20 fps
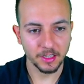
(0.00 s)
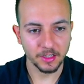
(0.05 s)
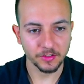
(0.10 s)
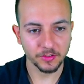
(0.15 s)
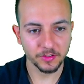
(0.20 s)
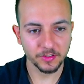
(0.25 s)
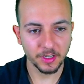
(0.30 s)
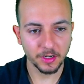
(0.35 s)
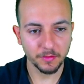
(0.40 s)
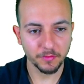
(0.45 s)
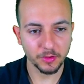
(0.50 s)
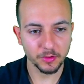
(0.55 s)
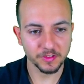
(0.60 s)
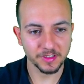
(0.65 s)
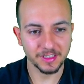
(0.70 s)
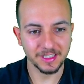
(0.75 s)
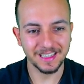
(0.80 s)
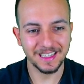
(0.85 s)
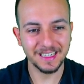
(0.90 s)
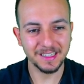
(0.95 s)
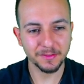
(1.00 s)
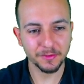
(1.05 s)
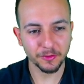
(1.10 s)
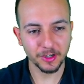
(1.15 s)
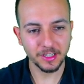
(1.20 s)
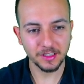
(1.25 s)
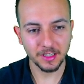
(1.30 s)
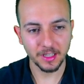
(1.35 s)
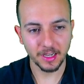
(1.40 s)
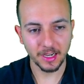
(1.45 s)
So instead of using
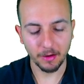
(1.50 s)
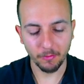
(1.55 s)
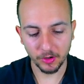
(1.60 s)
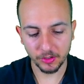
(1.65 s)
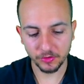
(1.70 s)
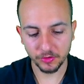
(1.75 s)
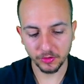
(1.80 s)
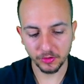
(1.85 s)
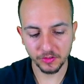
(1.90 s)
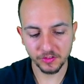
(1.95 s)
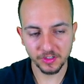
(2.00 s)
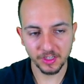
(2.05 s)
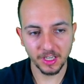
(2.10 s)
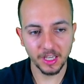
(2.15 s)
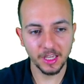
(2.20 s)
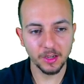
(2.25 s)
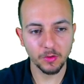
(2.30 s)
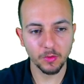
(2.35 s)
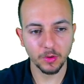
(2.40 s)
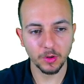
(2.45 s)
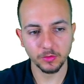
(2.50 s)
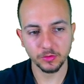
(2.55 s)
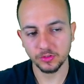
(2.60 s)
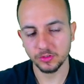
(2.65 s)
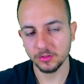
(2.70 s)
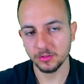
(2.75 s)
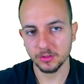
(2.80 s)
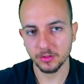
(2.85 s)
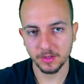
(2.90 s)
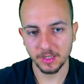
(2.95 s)
different, I want to use equal
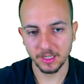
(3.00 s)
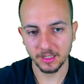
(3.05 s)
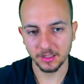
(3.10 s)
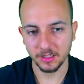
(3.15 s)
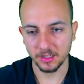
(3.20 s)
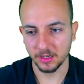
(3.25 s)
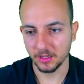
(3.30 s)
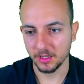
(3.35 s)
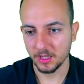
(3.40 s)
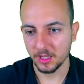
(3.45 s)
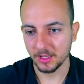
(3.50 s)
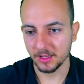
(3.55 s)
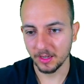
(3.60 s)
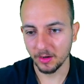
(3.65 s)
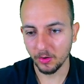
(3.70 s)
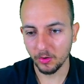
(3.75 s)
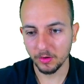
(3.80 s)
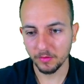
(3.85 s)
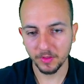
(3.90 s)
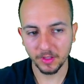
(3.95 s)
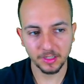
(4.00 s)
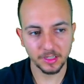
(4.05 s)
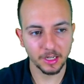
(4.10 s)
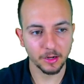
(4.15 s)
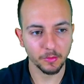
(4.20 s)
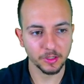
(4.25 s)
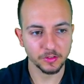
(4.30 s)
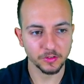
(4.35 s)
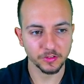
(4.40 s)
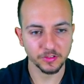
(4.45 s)
to creatine. The only thing that I
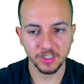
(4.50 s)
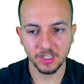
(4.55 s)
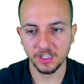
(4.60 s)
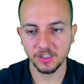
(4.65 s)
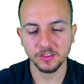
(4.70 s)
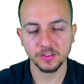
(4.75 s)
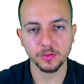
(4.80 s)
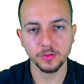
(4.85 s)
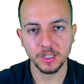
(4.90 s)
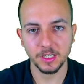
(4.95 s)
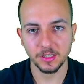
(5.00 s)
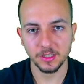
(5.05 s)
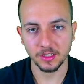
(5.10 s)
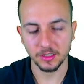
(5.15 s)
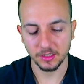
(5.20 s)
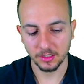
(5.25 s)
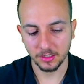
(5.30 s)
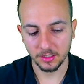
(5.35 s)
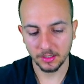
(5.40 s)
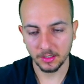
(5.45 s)
want to see is creatine.